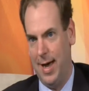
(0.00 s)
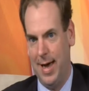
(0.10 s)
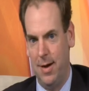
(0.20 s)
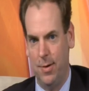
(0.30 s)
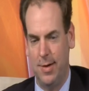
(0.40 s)

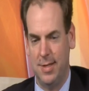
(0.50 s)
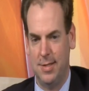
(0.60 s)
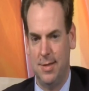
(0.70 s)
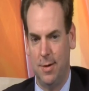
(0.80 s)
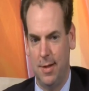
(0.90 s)
I don't
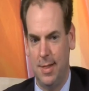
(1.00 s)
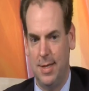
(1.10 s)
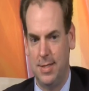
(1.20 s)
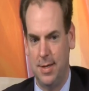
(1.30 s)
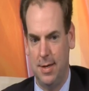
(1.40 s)
necessarily
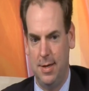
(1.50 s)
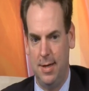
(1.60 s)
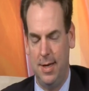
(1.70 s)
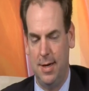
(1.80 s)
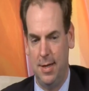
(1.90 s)
listen
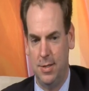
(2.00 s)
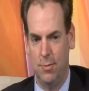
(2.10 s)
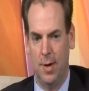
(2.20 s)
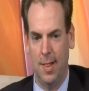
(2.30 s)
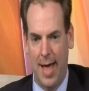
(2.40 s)
in as
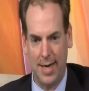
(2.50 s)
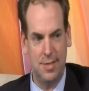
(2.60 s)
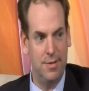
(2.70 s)
relaxed